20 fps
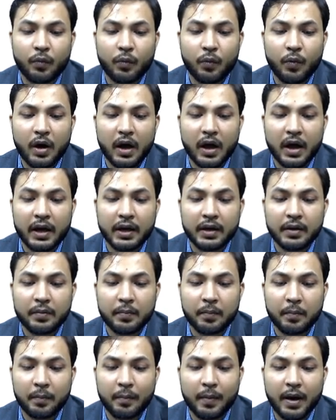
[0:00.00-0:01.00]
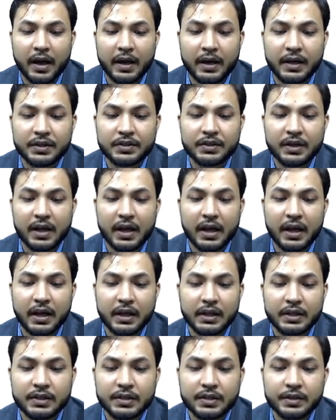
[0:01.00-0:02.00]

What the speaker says: y minus x